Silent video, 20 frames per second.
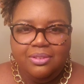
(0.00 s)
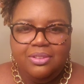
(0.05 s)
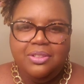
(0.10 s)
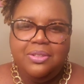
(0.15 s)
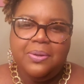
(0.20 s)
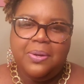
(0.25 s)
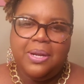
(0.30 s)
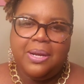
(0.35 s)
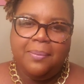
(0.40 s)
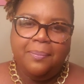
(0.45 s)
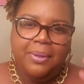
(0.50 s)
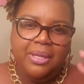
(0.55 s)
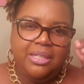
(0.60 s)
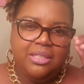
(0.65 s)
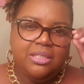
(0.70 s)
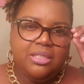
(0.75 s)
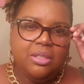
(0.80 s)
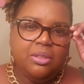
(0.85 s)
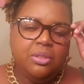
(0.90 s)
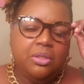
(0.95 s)
You know what I
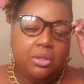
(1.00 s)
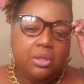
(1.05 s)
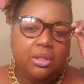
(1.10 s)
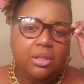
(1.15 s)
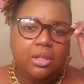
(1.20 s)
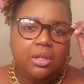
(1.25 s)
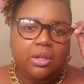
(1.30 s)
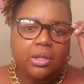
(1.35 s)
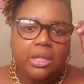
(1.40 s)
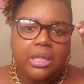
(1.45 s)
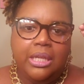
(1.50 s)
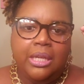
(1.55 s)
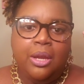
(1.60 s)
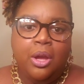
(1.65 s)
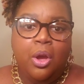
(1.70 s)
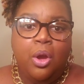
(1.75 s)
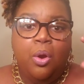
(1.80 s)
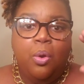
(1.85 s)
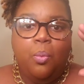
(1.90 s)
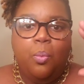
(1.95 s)
mean? So you're learning
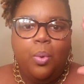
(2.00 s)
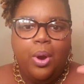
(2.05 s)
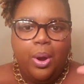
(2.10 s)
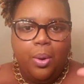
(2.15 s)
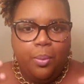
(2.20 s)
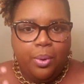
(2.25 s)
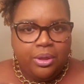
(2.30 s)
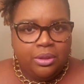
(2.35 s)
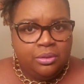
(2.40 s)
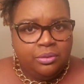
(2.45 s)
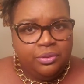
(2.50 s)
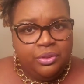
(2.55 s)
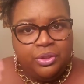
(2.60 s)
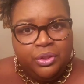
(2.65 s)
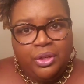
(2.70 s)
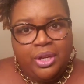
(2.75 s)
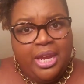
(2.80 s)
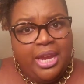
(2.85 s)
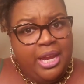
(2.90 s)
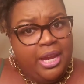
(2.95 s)
what works for
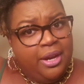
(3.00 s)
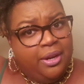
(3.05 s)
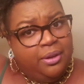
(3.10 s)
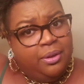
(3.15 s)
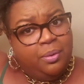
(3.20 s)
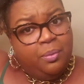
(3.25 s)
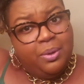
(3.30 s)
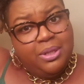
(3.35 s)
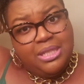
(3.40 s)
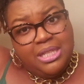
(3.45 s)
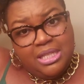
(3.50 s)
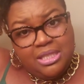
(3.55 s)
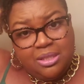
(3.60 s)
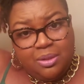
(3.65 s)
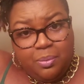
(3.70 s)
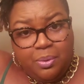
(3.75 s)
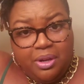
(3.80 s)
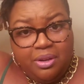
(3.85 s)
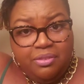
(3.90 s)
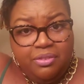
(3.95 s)
your hair, what
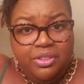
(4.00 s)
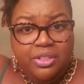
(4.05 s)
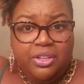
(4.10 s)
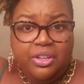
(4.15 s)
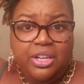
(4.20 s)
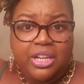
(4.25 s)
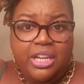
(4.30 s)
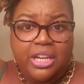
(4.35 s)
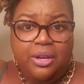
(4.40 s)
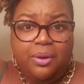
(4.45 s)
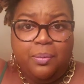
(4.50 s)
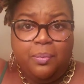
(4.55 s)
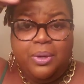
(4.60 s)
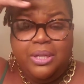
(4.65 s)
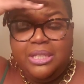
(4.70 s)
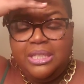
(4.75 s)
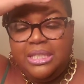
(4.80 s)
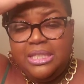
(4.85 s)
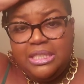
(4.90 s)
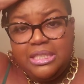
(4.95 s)
doesn't work for your hair,
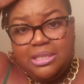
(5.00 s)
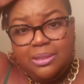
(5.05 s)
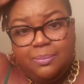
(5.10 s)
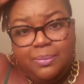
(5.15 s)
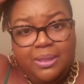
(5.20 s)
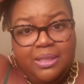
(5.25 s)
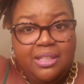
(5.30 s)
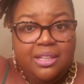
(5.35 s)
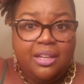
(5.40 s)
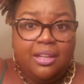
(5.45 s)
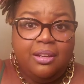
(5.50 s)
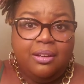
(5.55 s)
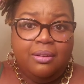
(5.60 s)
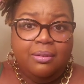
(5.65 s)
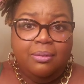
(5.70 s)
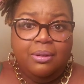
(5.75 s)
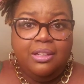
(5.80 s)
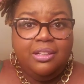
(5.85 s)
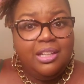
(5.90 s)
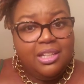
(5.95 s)
what needs to be done,
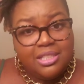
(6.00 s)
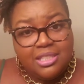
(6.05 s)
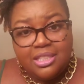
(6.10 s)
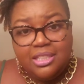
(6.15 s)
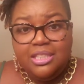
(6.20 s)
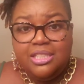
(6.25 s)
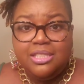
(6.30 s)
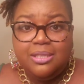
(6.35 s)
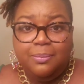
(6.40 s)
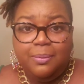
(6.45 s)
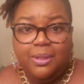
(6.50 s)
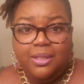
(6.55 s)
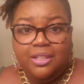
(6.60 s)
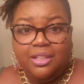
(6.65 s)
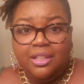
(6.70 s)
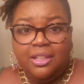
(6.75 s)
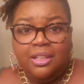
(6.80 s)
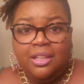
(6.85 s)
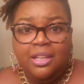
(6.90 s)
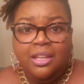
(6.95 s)
what doesn't need to be
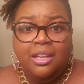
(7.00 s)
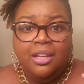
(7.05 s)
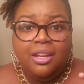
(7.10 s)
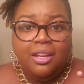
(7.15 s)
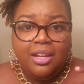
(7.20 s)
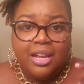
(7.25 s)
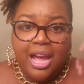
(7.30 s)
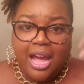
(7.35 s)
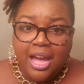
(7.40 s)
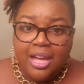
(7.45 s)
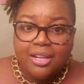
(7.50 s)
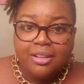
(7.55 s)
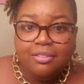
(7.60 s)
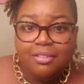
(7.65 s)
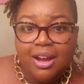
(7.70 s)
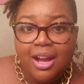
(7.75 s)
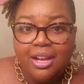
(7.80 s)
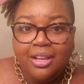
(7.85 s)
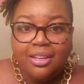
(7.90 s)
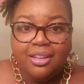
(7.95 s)
done, and how to
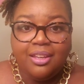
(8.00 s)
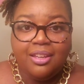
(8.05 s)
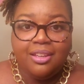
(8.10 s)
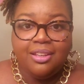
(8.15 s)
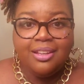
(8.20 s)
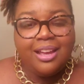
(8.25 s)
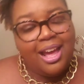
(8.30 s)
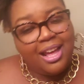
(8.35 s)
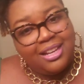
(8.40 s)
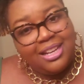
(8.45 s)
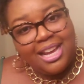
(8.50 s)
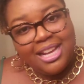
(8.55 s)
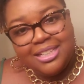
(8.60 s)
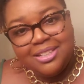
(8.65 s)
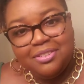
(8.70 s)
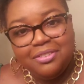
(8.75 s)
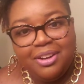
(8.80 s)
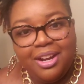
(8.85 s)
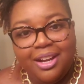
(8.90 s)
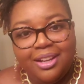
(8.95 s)
rock it, how not
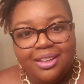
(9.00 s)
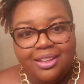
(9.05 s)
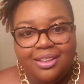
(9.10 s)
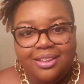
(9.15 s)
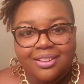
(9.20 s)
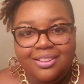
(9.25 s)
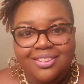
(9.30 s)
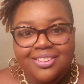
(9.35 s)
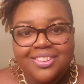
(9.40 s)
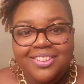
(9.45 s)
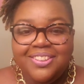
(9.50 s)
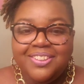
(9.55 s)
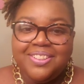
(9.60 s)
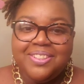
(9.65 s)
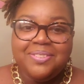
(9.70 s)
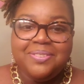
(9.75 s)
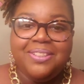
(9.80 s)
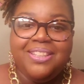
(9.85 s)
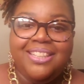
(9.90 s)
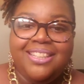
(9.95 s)
to rock it. You know what
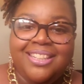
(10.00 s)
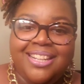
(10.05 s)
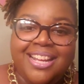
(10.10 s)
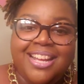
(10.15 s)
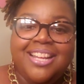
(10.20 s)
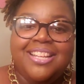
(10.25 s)
I mean?